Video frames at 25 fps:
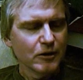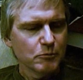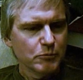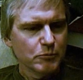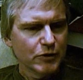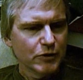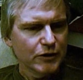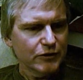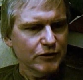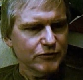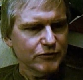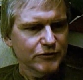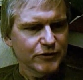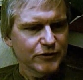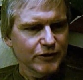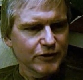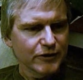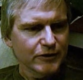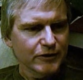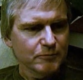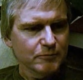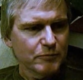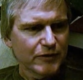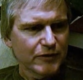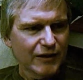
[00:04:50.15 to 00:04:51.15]
But
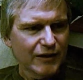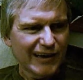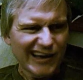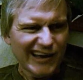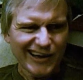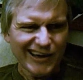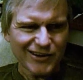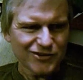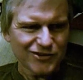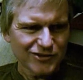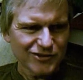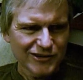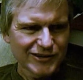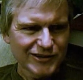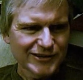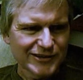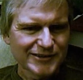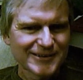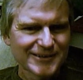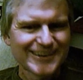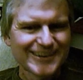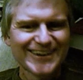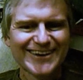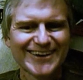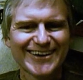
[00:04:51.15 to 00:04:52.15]

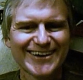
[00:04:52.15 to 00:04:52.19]
actually,